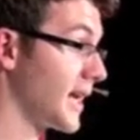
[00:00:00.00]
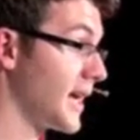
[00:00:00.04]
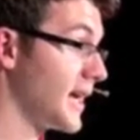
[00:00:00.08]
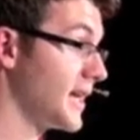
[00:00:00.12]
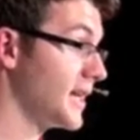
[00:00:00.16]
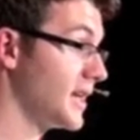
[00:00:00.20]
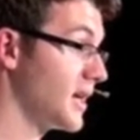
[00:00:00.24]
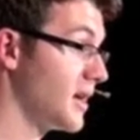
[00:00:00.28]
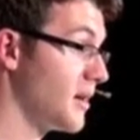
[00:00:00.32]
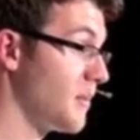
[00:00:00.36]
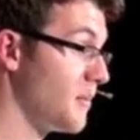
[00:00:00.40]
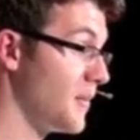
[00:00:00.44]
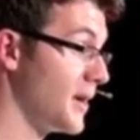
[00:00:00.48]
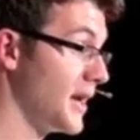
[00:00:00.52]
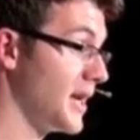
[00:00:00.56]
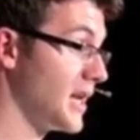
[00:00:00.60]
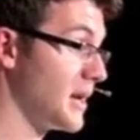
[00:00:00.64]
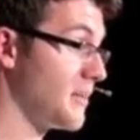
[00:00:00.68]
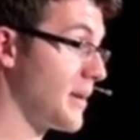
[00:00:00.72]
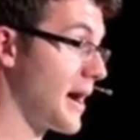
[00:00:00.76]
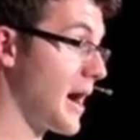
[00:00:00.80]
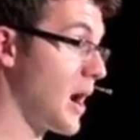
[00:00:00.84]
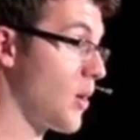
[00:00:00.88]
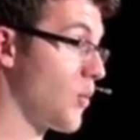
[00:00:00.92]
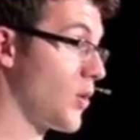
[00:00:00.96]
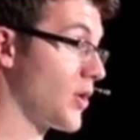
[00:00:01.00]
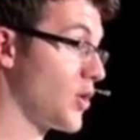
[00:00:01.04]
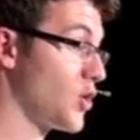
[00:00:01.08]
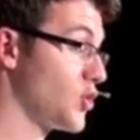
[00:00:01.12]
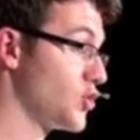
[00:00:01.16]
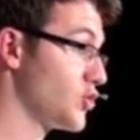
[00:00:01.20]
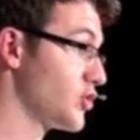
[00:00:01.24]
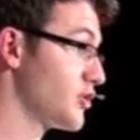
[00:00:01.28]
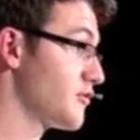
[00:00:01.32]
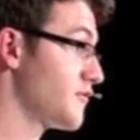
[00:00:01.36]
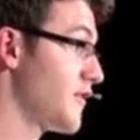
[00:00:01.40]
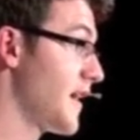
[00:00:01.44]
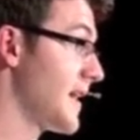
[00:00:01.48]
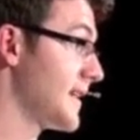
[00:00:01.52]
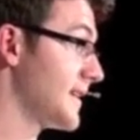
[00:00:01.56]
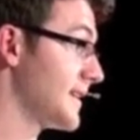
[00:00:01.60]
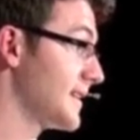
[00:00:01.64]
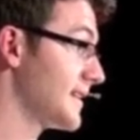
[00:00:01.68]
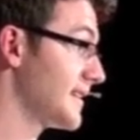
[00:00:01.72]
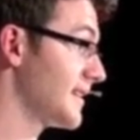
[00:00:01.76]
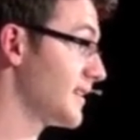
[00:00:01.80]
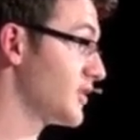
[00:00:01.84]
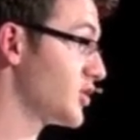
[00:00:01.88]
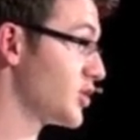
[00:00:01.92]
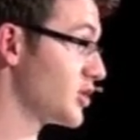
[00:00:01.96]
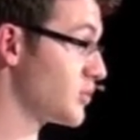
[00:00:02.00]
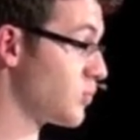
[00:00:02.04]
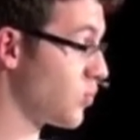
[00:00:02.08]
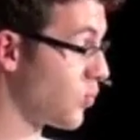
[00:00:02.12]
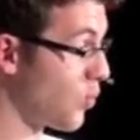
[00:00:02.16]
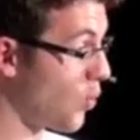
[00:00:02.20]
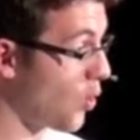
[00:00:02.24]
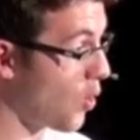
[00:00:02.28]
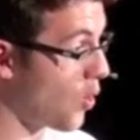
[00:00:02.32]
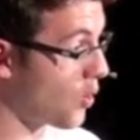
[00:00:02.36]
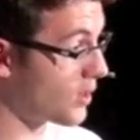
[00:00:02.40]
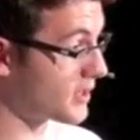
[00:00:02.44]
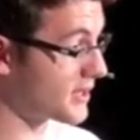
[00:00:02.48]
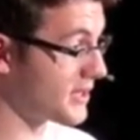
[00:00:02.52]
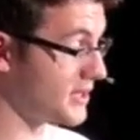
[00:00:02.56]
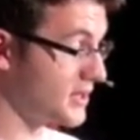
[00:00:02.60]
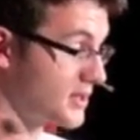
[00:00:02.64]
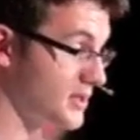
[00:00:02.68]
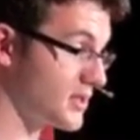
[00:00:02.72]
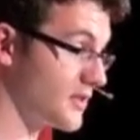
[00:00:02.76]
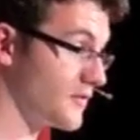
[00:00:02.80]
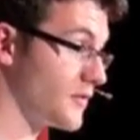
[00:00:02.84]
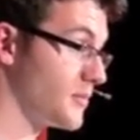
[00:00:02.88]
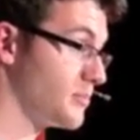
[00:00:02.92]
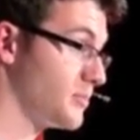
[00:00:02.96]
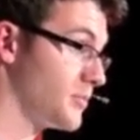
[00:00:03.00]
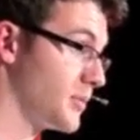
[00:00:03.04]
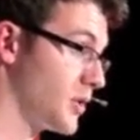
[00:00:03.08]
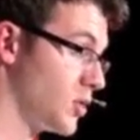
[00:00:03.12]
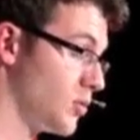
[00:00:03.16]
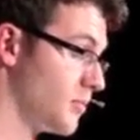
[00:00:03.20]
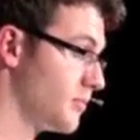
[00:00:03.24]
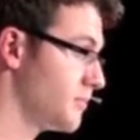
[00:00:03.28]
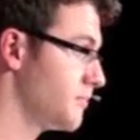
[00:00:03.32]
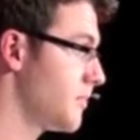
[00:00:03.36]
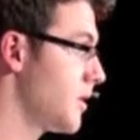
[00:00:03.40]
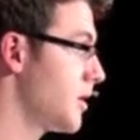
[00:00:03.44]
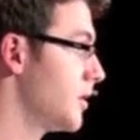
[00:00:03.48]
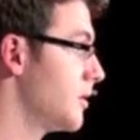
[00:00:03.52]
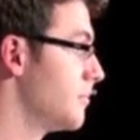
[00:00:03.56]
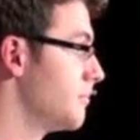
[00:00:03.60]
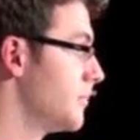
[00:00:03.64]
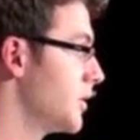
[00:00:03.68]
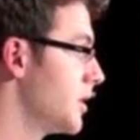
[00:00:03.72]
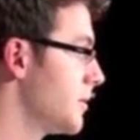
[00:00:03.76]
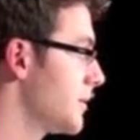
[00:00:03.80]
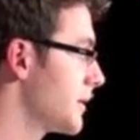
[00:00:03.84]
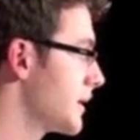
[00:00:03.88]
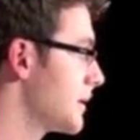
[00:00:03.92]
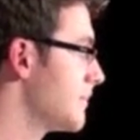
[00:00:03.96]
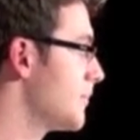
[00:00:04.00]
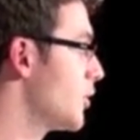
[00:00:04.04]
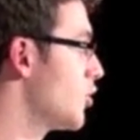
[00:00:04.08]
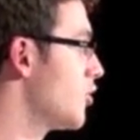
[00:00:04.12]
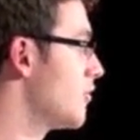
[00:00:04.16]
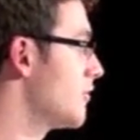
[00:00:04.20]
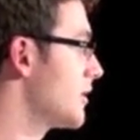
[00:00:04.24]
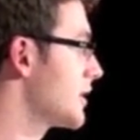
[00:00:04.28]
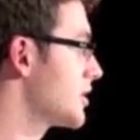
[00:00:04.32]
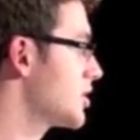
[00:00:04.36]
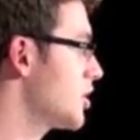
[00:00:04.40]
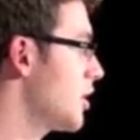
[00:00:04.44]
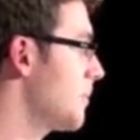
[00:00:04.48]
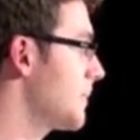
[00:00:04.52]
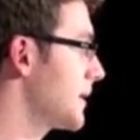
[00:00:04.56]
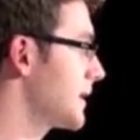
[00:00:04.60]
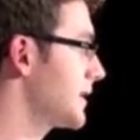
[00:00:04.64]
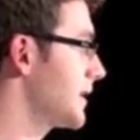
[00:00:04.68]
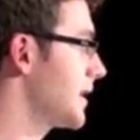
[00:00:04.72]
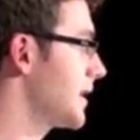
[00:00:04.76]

Day, me and about 100 friends just walked into the Birmingham Bullring Shopping